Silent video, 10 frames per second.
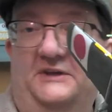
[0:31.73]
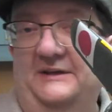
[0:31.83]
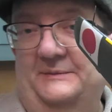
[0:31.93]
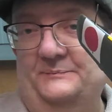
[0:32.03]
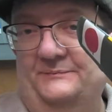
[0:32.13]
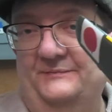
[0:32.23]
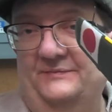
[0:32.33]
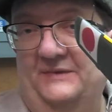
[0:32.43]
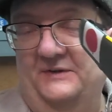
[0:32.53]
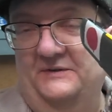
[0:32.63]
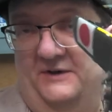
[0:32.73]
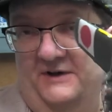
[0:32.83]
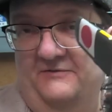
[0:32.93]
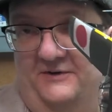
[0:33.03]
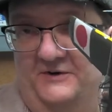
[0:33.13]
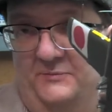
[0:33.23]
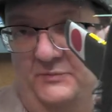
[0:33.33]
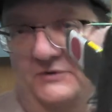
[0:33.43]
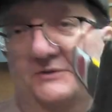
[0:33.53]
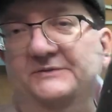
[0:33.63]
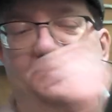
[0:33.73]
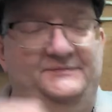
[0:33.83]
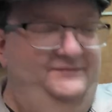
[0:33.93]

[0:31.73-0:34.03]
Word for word: kit. A lot of fun to build.